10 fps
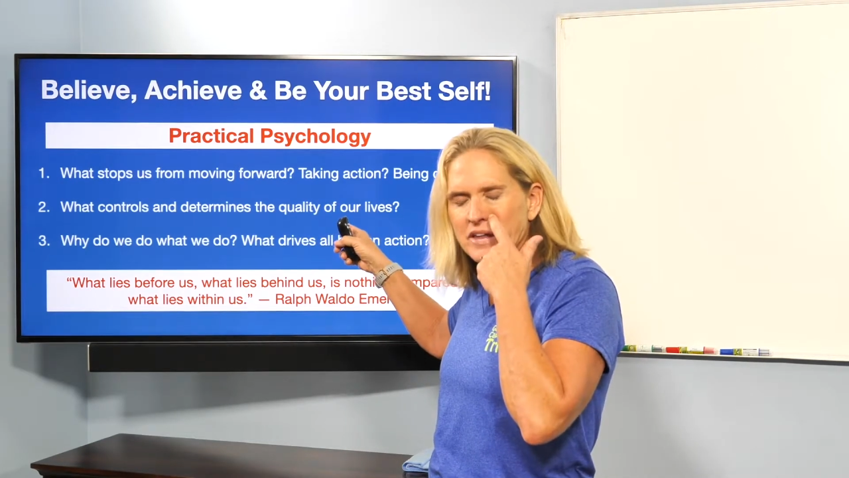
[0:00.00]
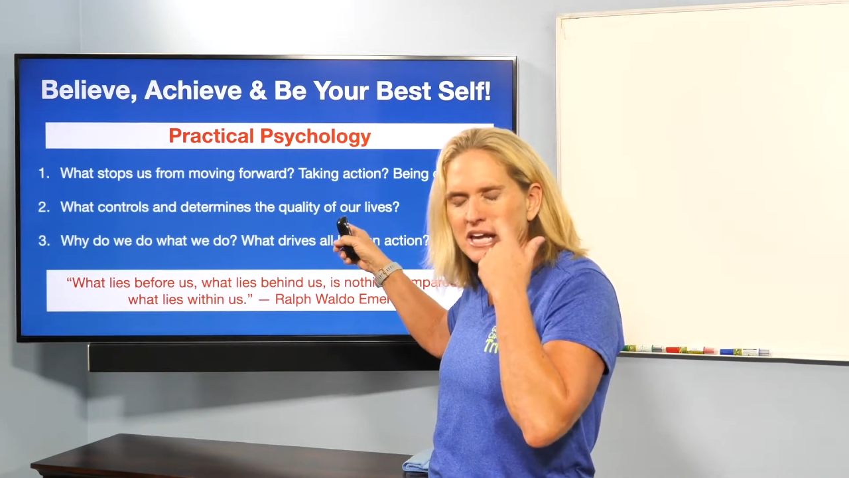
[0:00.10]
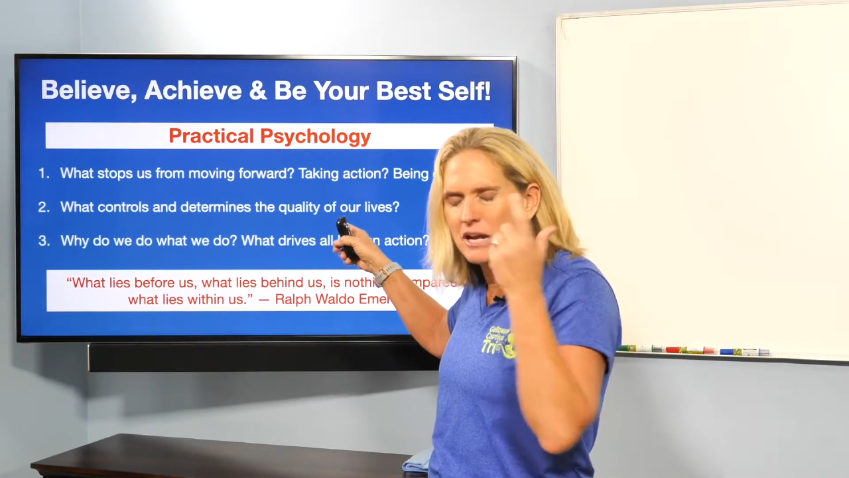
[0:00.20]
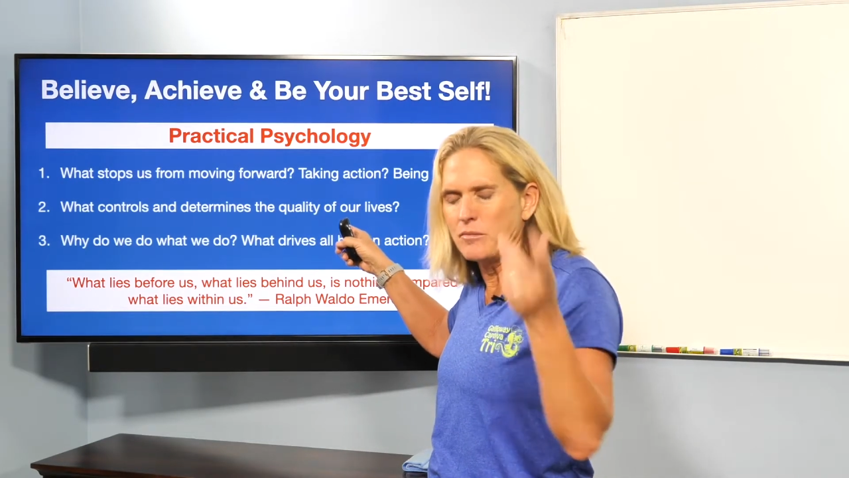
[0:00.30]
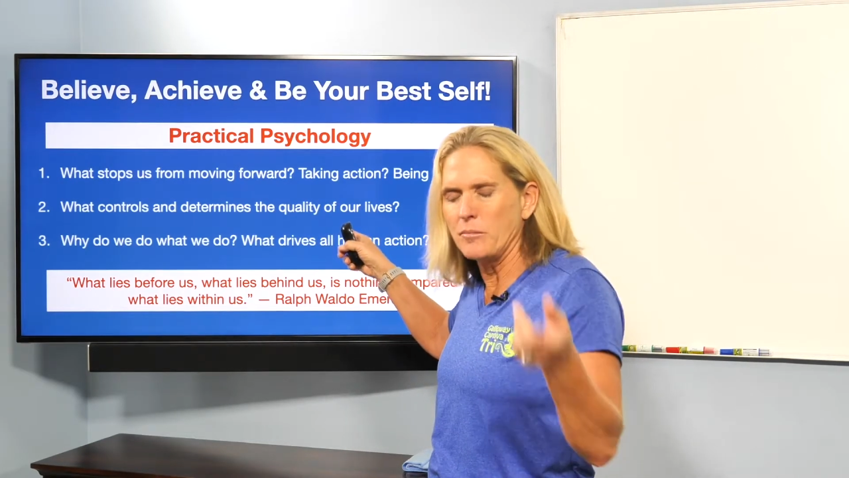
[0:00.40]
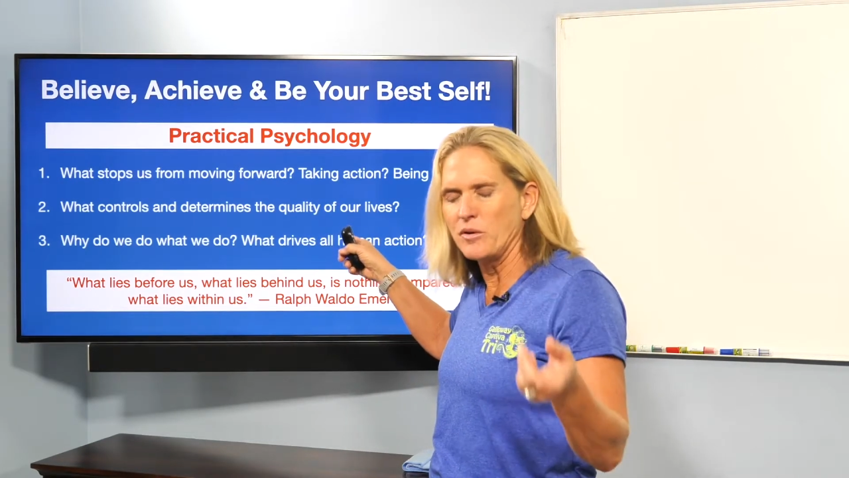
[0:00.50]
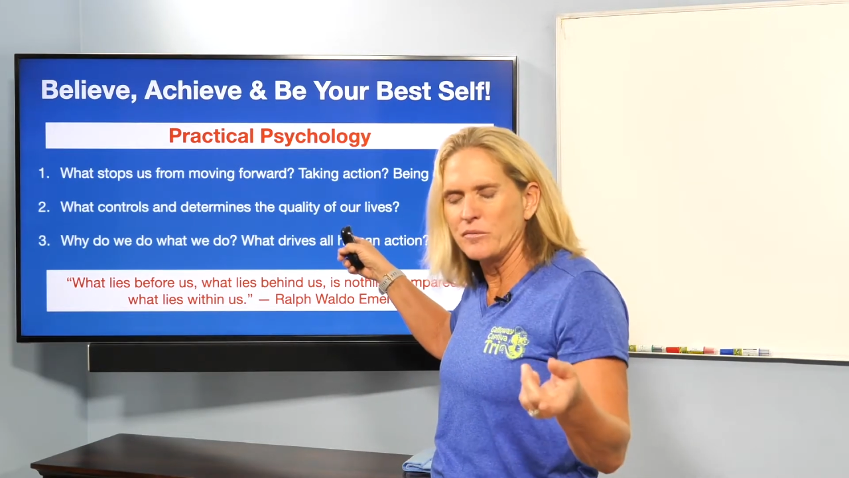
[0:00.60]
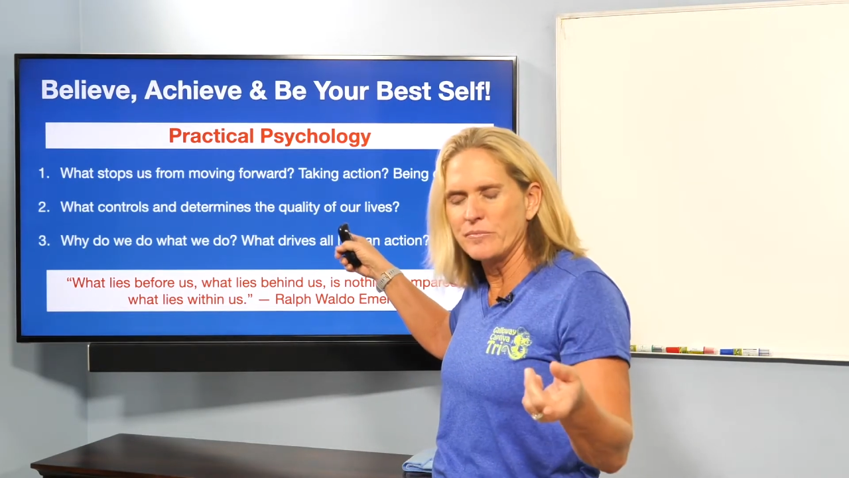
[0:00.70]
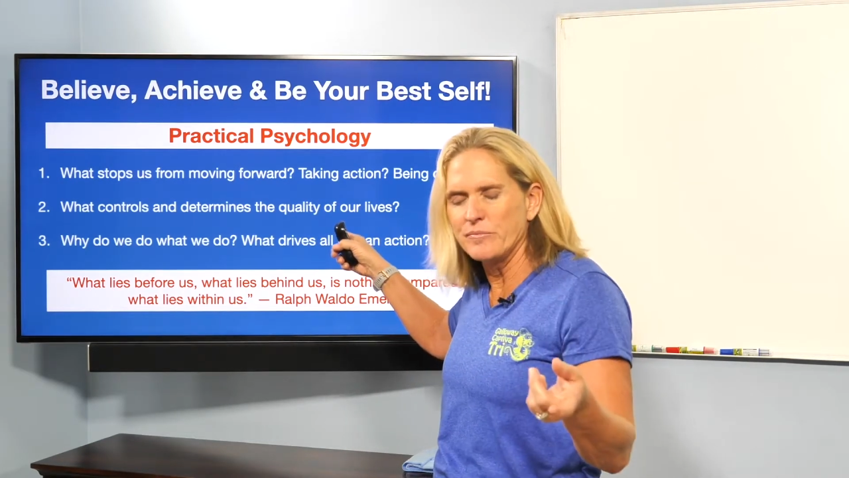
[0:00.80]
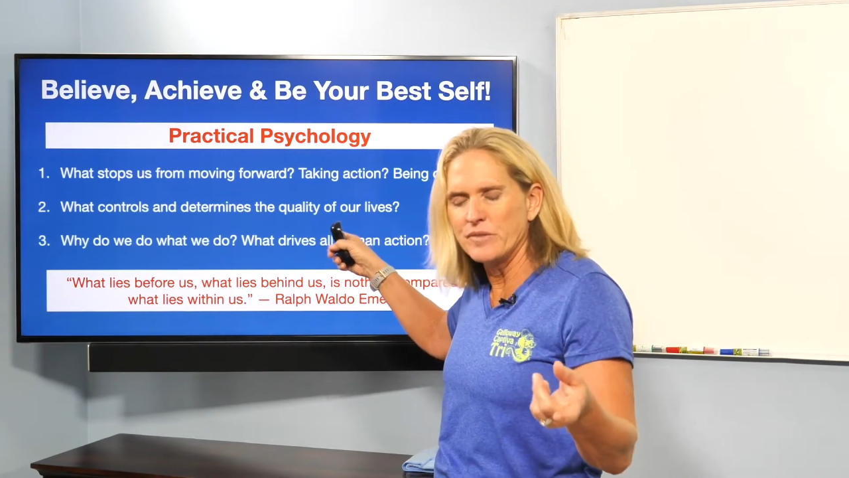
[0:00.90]
remember,
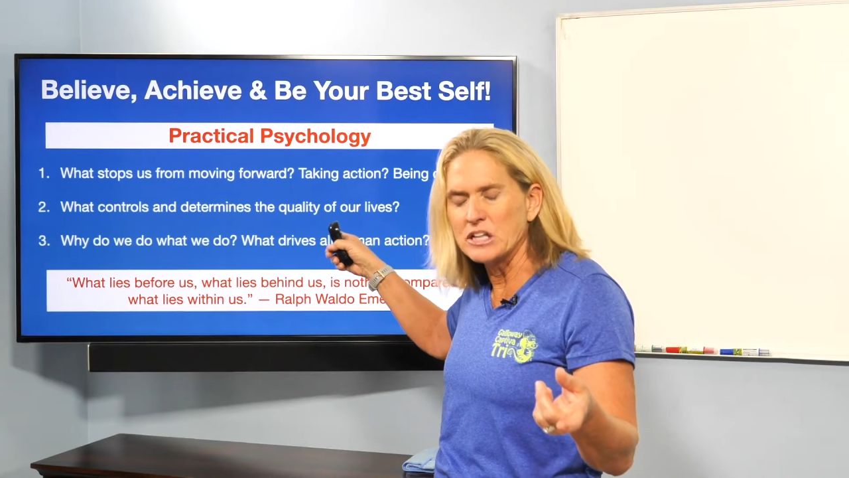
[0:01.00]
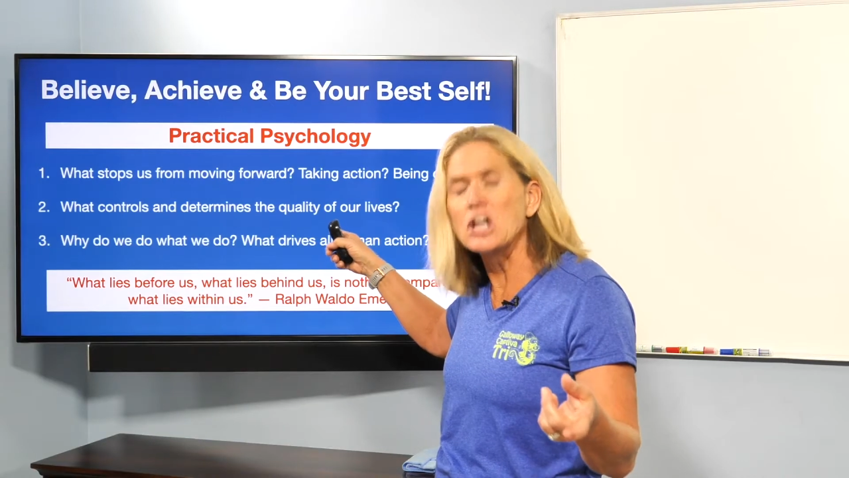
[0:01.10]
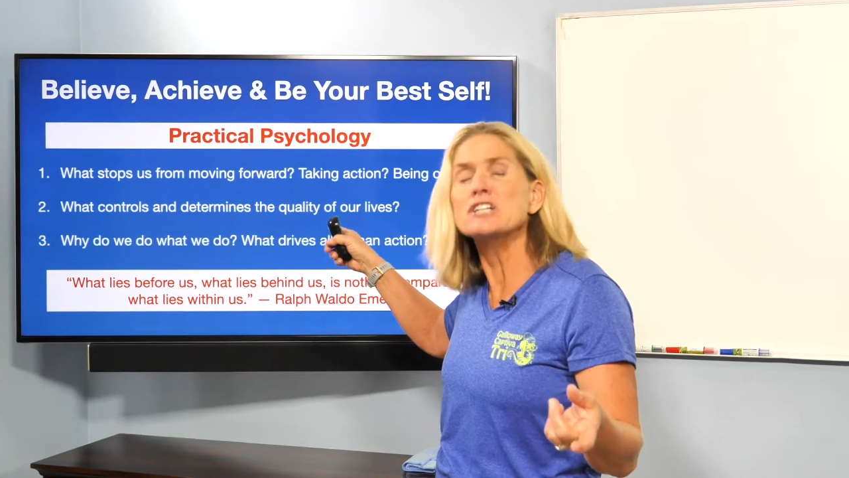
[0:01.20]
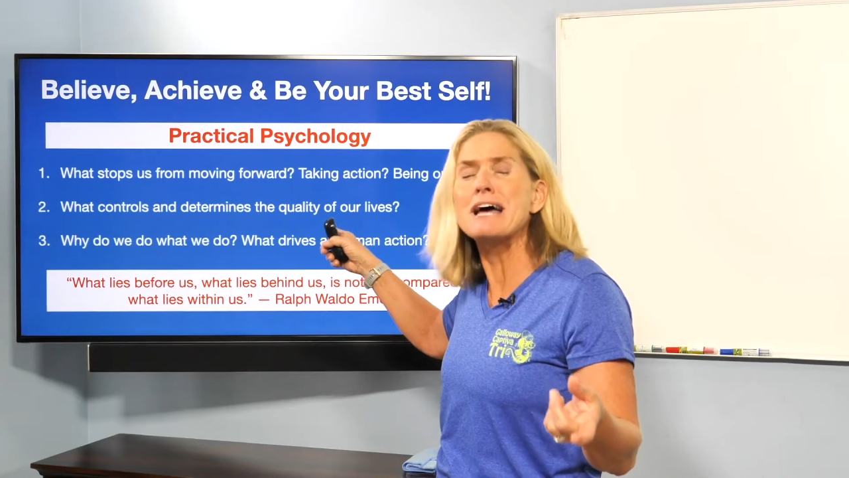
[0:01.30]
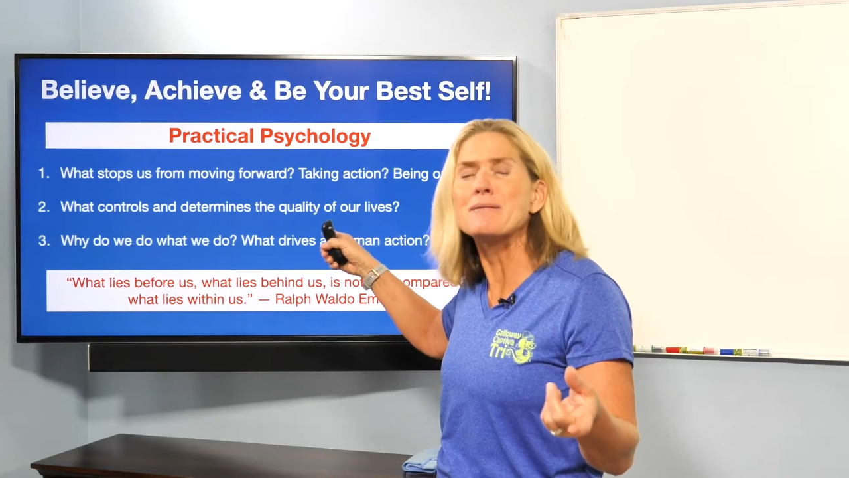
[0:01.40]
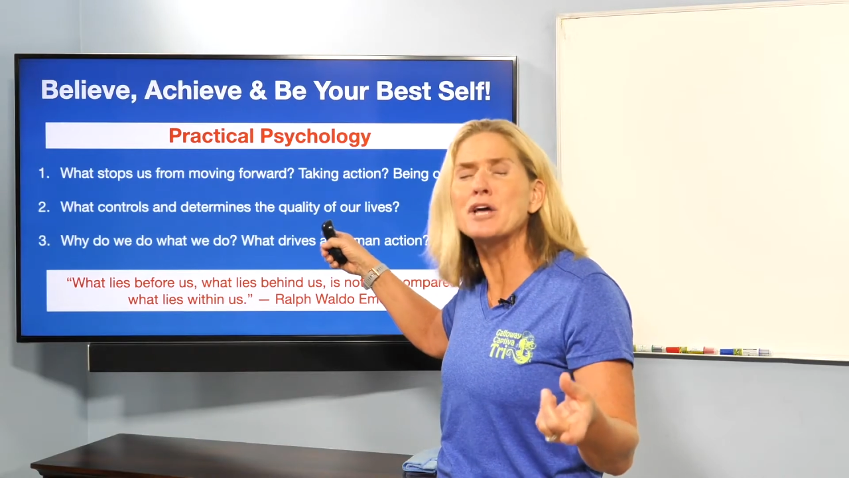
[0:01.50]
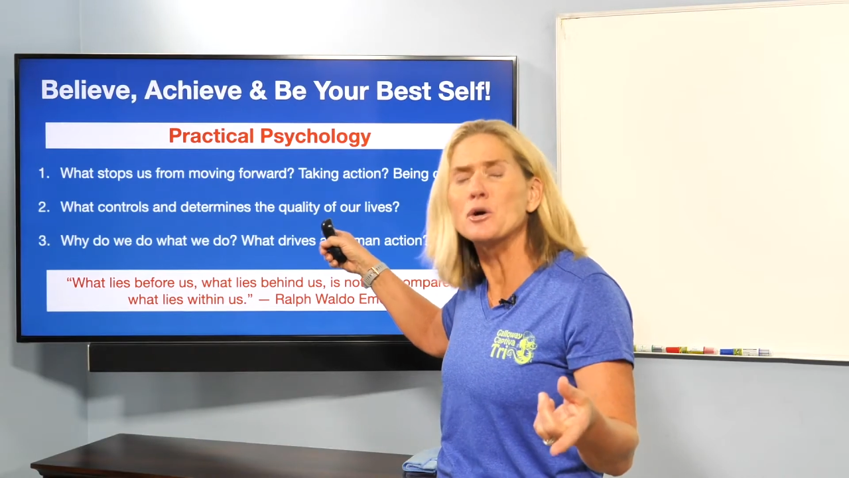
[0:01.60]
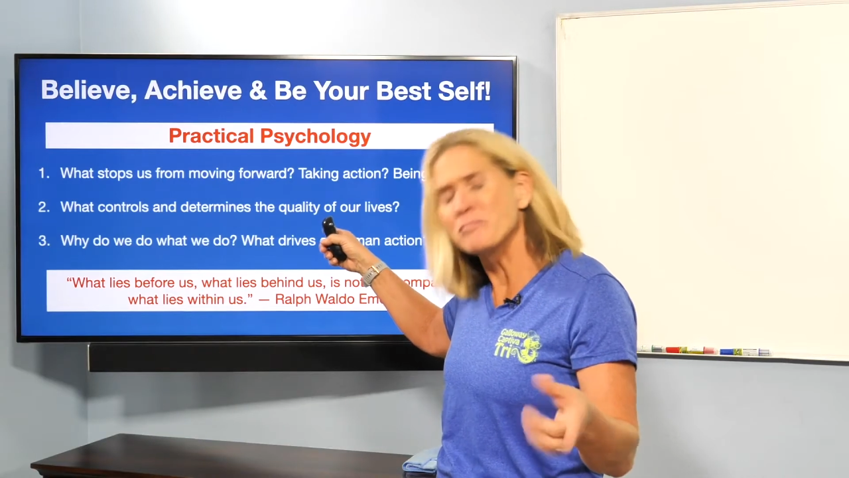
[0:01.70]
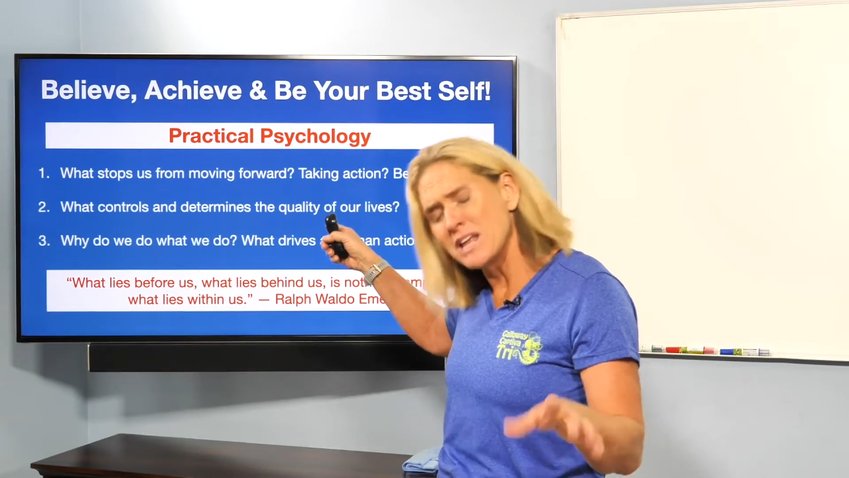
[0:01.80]
a long time ago.